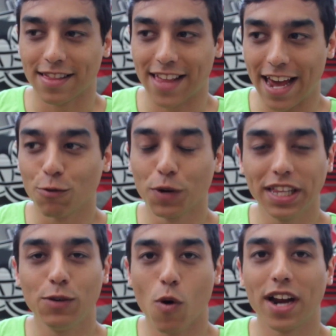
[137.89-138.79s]
They
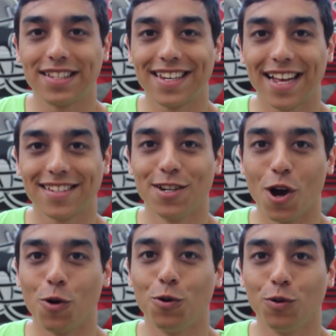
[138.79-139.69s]
really wanted to get to
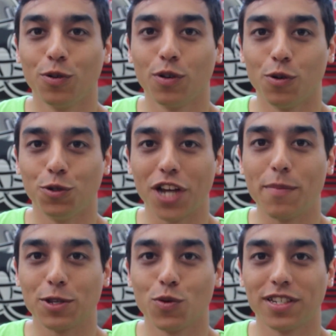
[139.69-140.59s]
know who
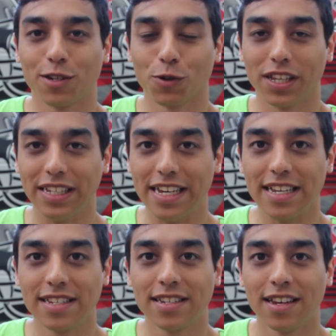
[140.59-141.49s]
Jameis Winston really
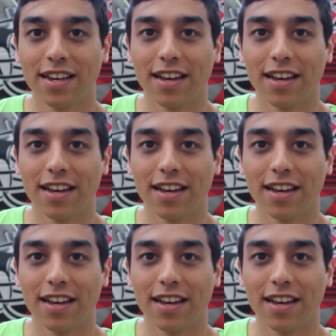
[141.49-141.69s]
is.